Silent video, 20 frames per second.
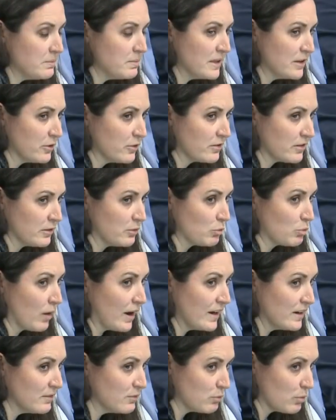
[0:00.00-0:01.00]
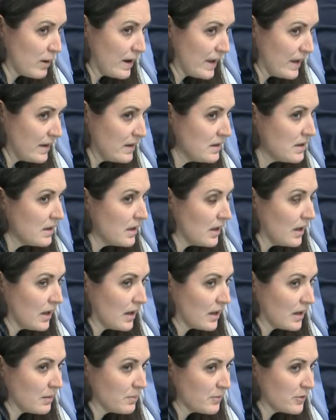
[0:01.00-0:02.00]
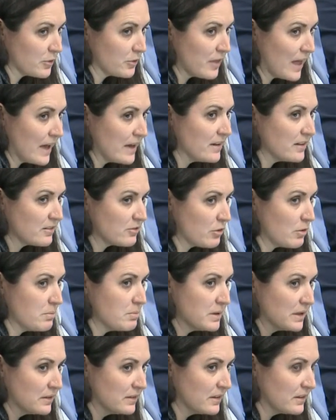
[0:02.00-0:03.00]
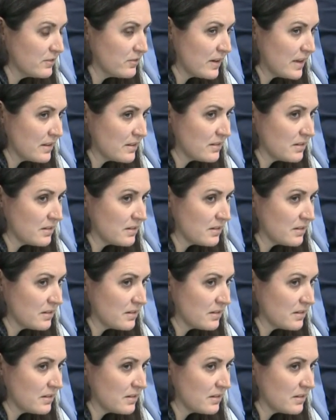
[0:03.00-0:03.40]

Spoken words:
meters in right-of-way, so that is from building face